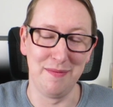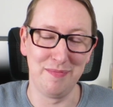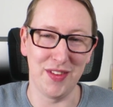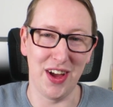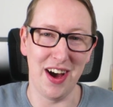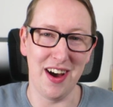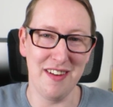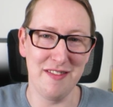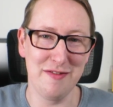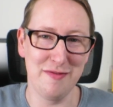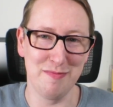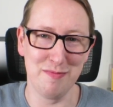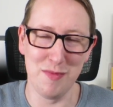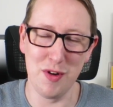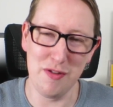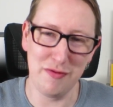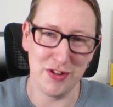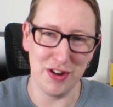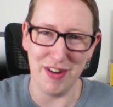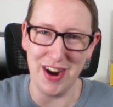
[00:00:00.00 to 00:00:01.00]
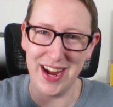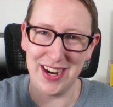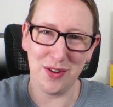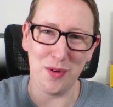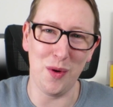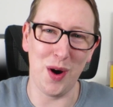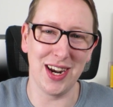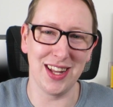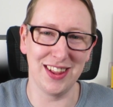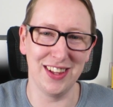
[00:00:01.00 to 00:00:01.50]
I've moved around
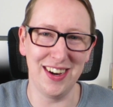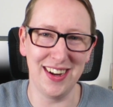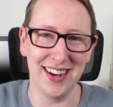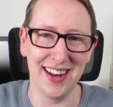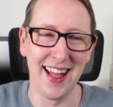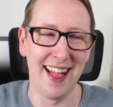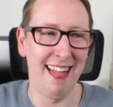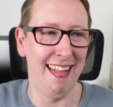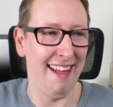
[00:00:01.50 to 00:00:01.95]
quite a lot.